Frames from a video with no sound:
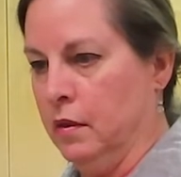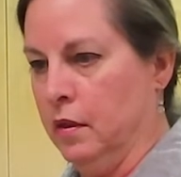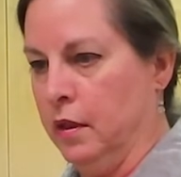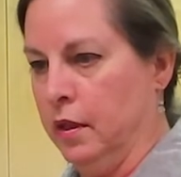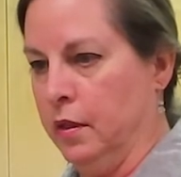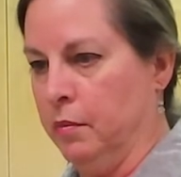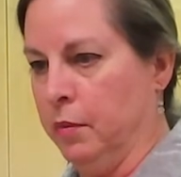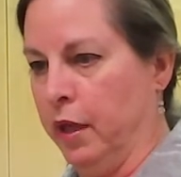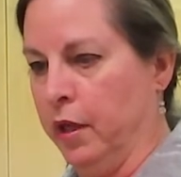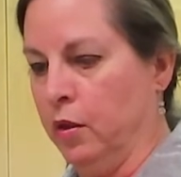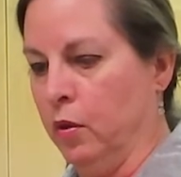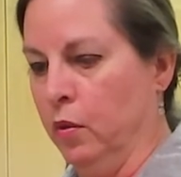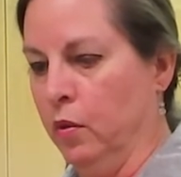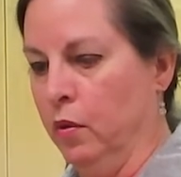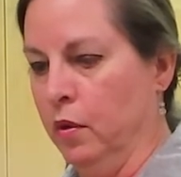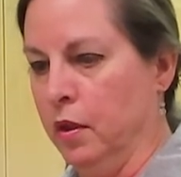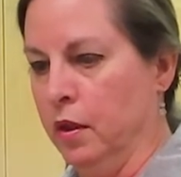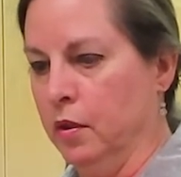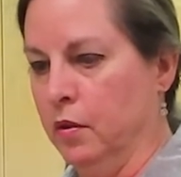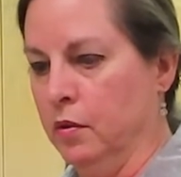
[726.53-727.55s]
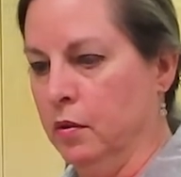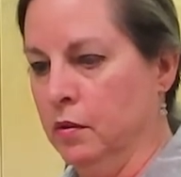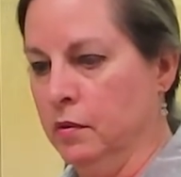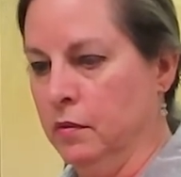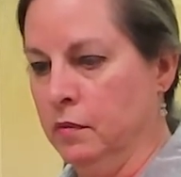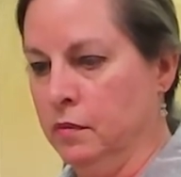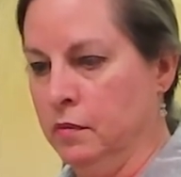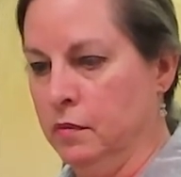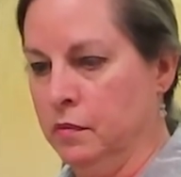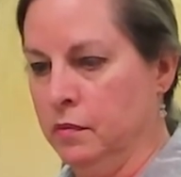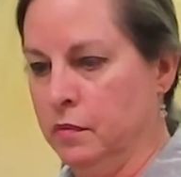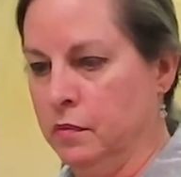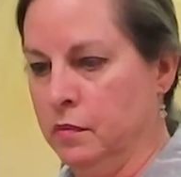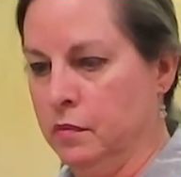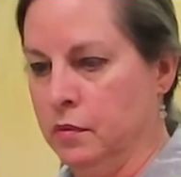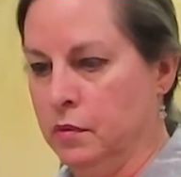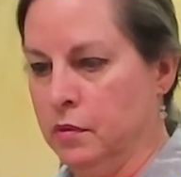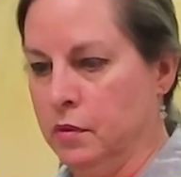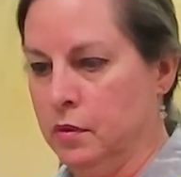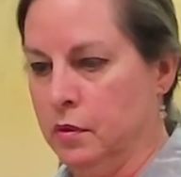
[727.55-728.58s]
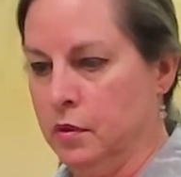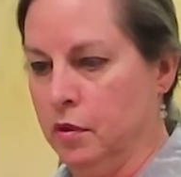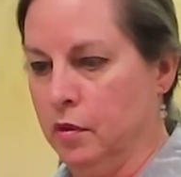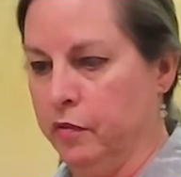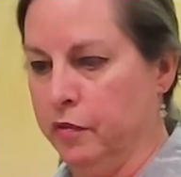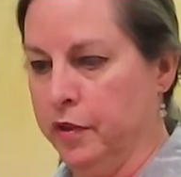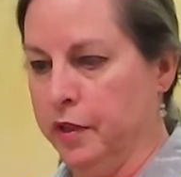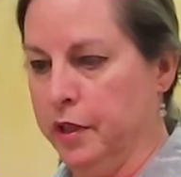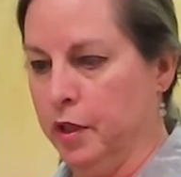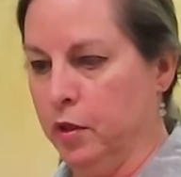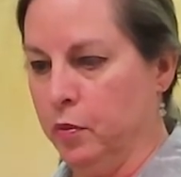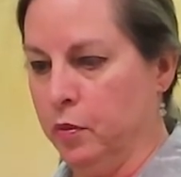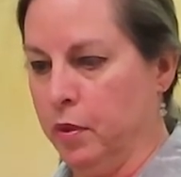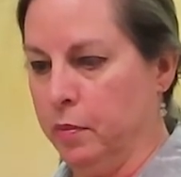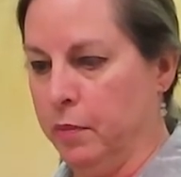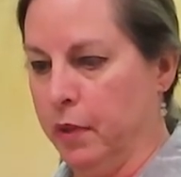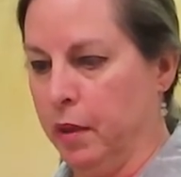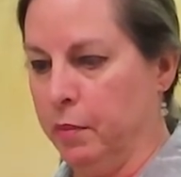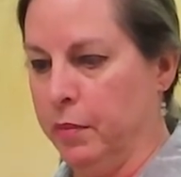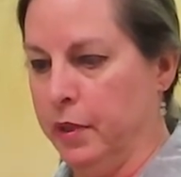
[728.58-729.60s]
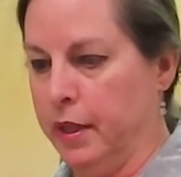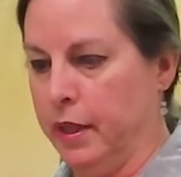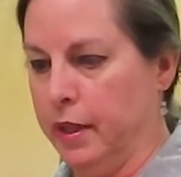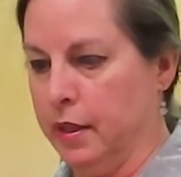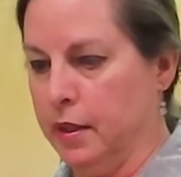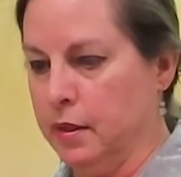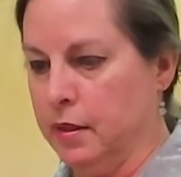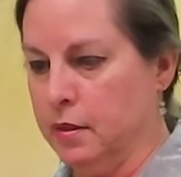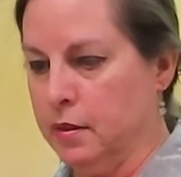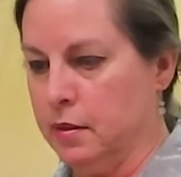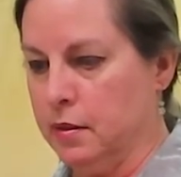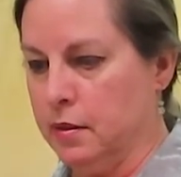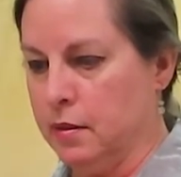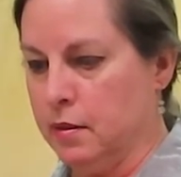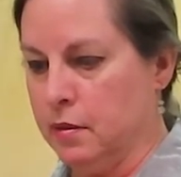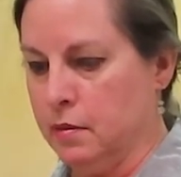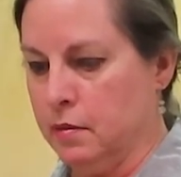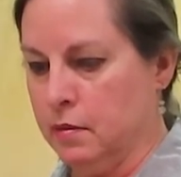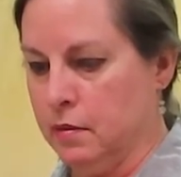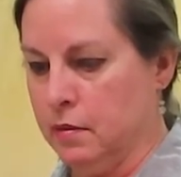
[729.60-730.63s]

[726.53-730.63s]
and my oil over here with my bananas.